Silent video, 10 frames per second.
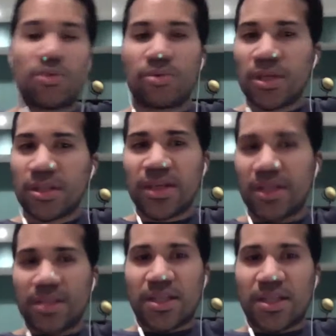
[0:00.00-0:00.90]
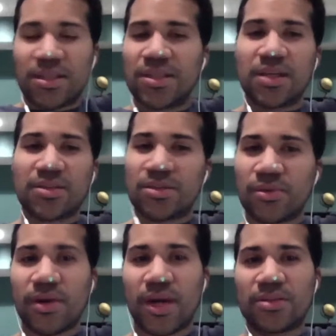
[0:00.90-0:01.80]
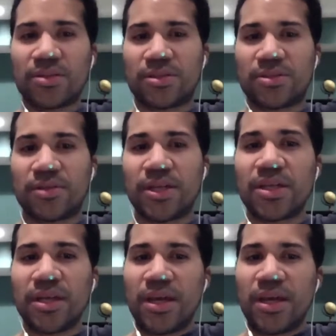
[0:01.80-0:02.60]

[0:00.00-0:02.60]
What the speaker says: Like that's a yes no answer, right?